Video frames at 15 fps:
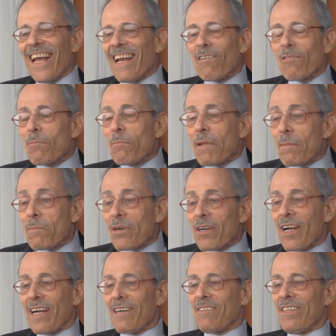I
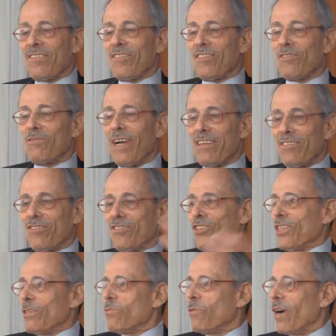remember how distressed
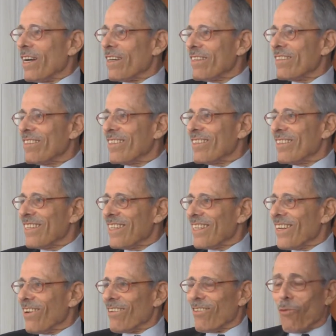she was,
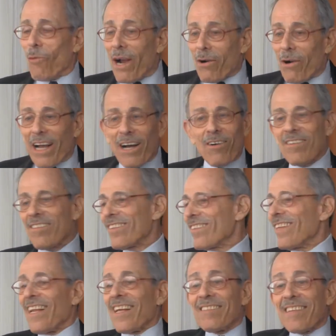where else?
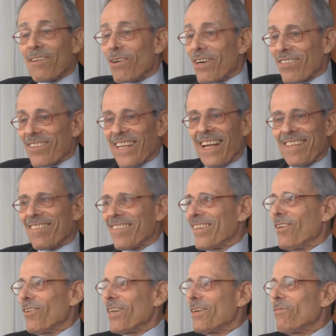And I said, "Well, that's the
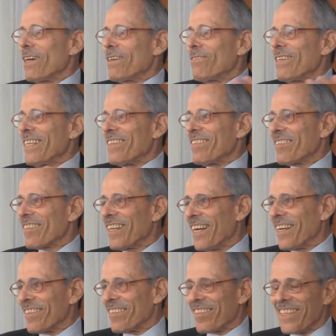only one we
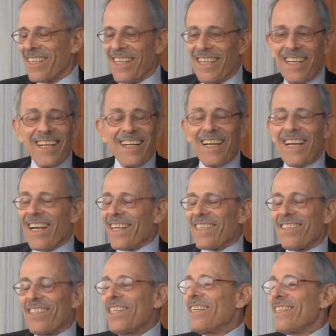discussed." And
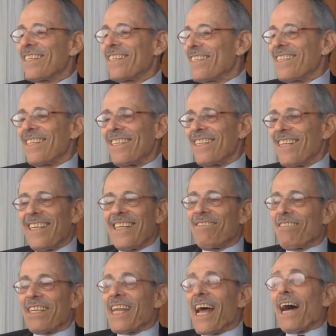she,
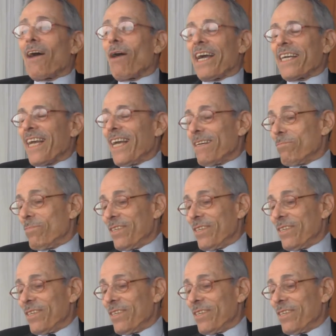even now, I can't